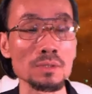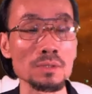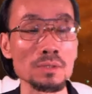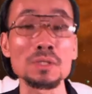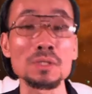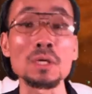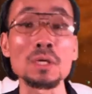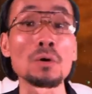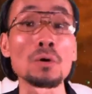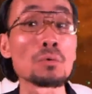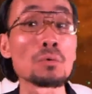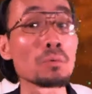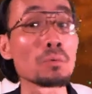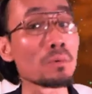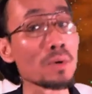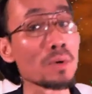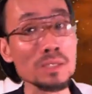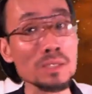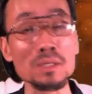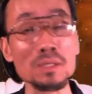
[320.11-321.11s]
So
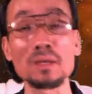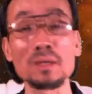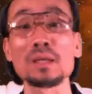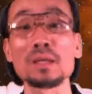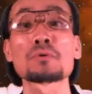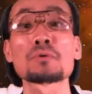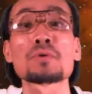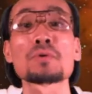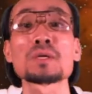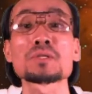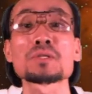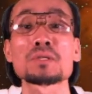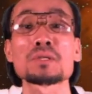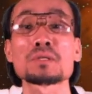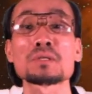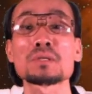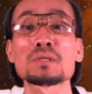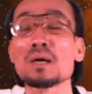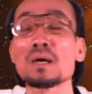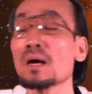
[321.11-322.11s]
listening
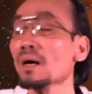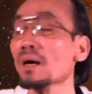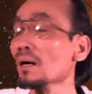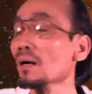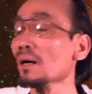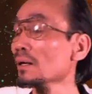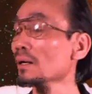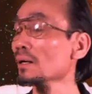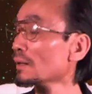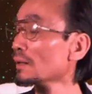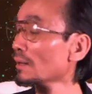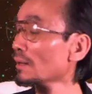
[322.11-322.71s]
Christians are